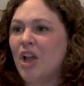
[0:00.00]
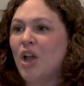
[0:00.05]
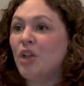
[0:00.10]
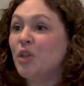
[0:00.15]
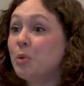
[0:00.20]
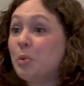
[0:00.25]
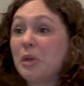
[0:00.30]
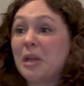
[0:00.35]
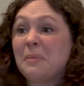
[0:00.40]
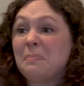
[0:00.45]

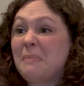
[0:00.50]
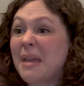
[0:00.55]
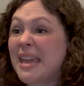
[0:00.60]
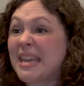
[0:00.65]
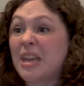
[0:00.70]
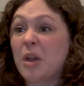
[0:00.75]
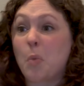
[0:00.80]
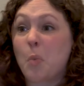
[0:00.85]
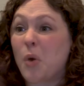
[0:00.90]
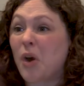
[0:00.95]
you can make
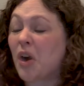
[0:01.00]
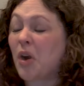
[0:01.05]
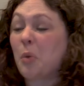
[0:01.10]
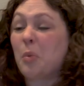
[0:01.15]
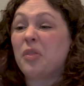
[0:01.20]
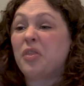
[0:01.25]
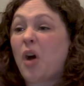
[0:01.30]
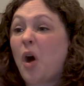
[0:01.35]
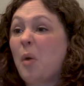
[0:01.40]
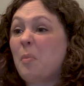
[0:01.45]
it work
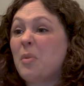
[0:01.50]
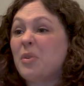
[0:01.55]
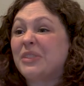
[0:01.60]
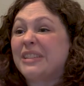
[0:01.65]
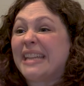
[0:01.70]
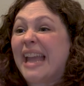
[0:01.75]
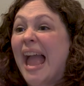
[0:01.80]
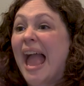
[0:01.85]
with almost